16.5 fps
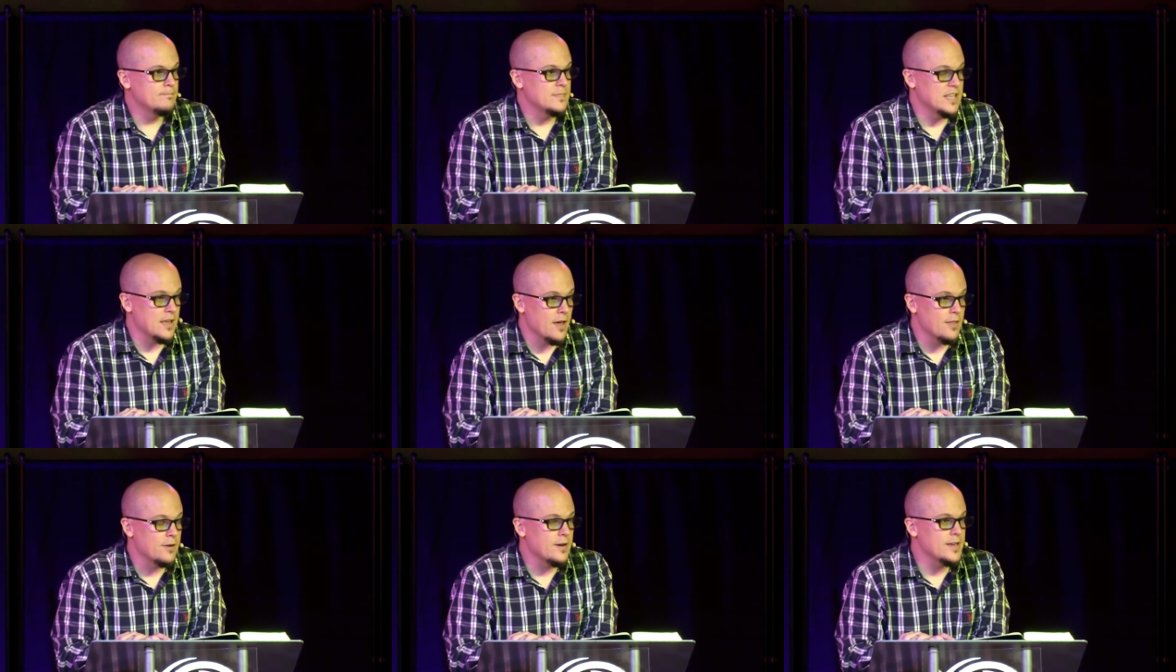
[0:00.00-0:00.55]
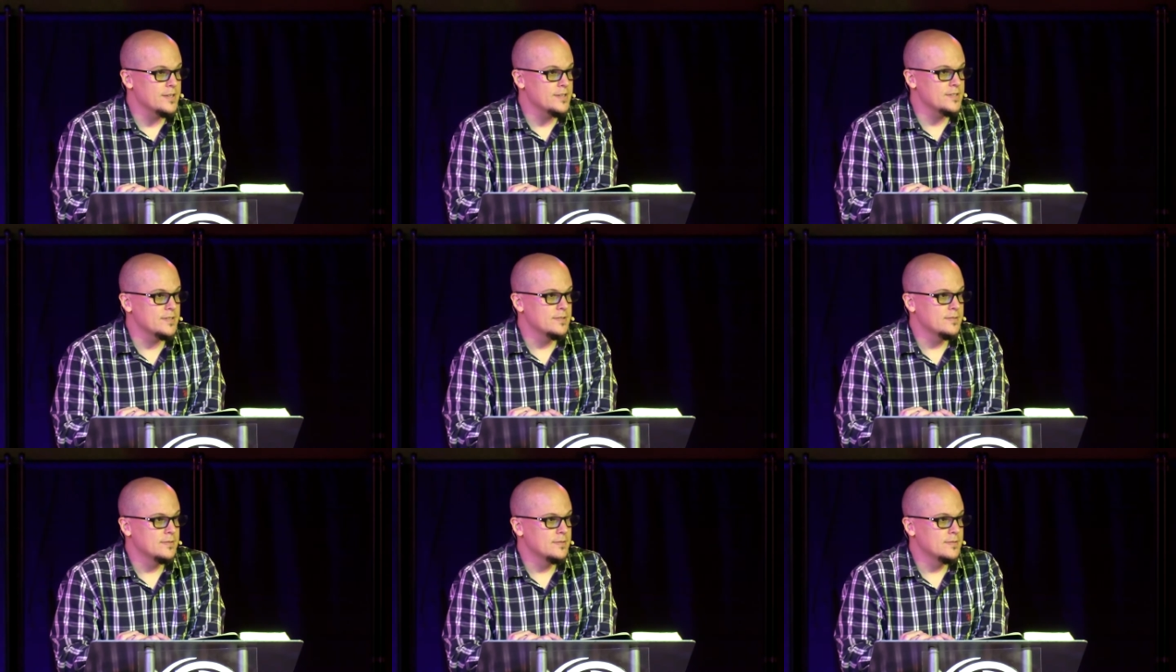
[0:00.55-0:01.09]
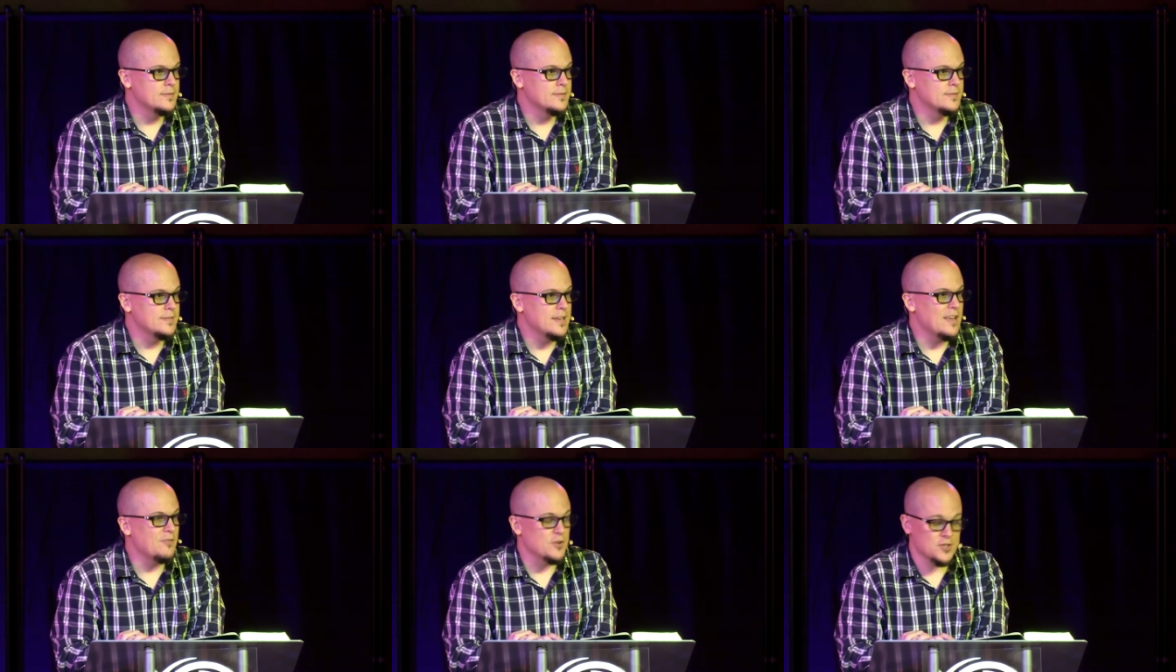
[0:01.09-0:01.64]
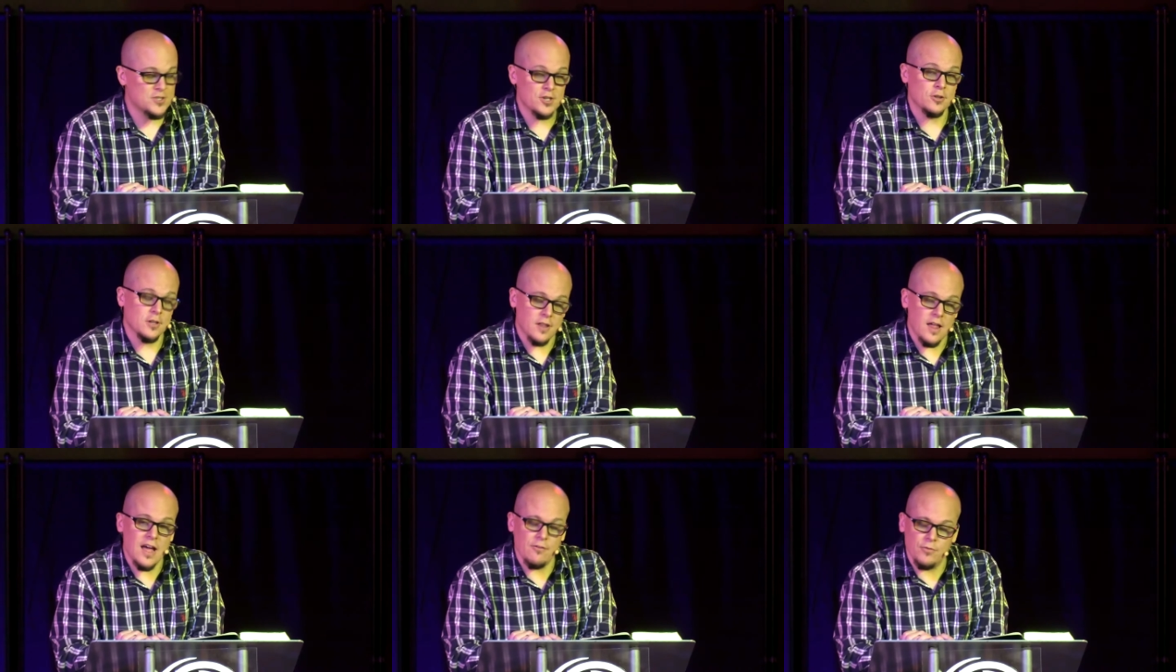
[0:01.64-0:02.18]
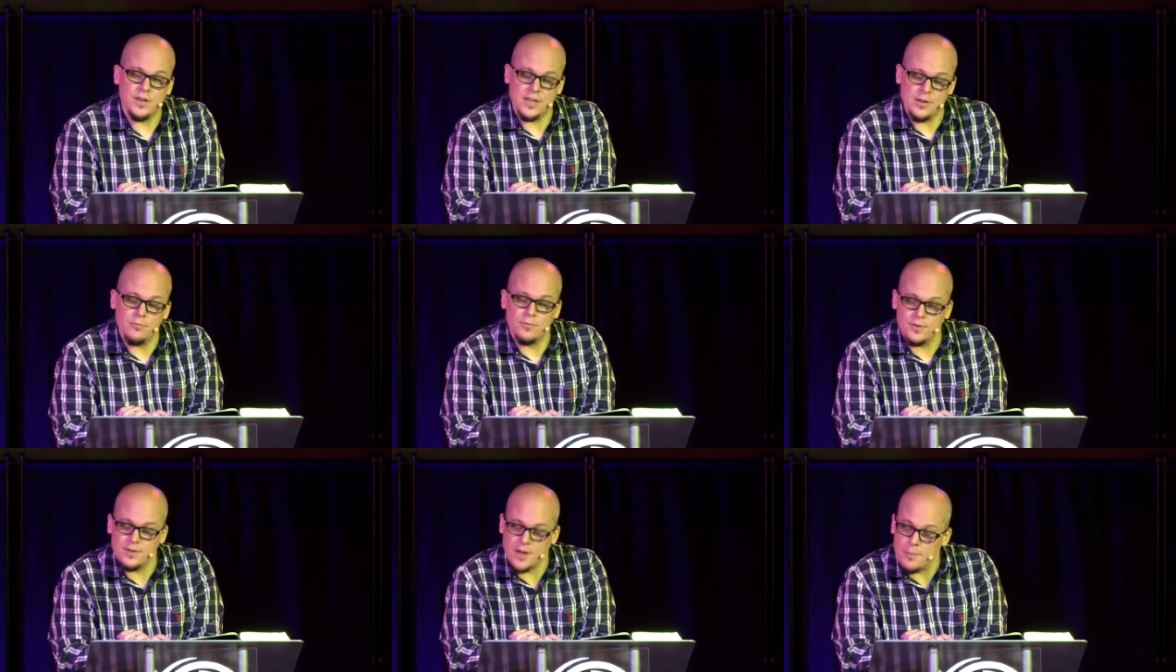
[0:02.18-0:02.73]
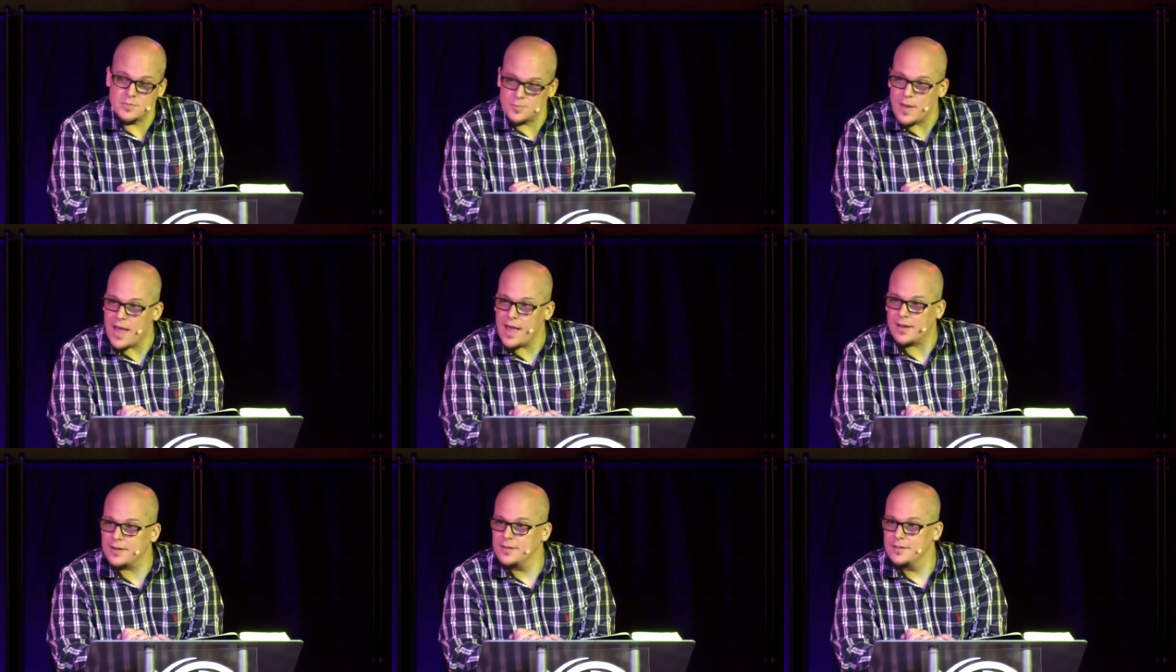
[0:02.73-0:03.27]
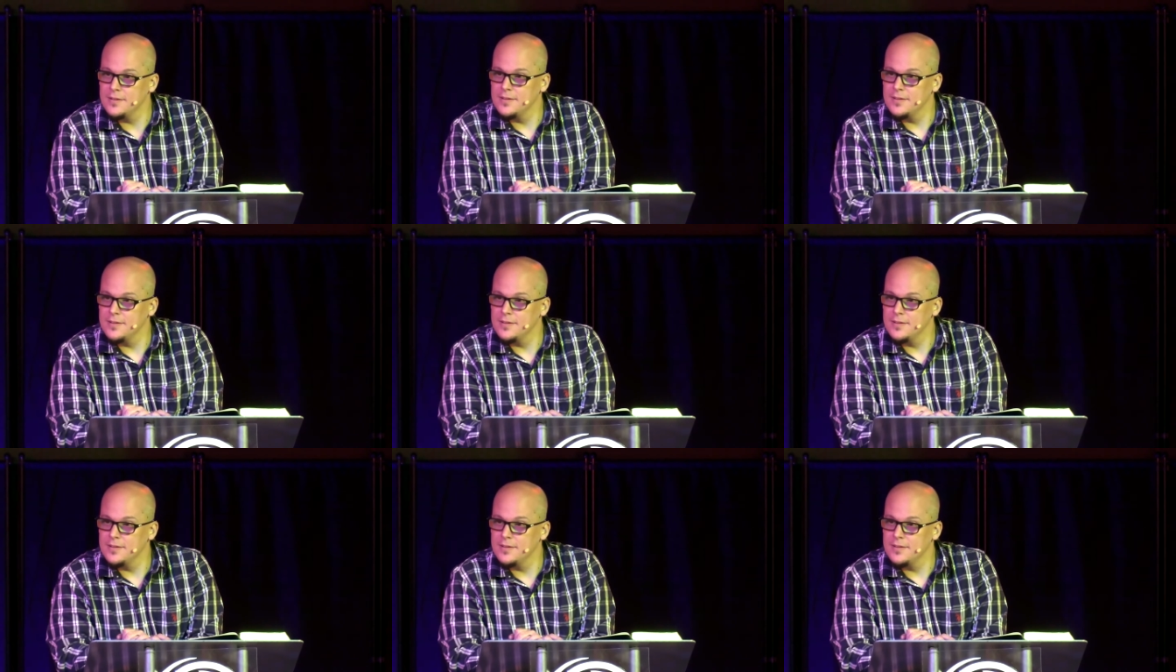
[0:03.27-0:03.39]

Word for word: The other is if you're still alive when he comes back.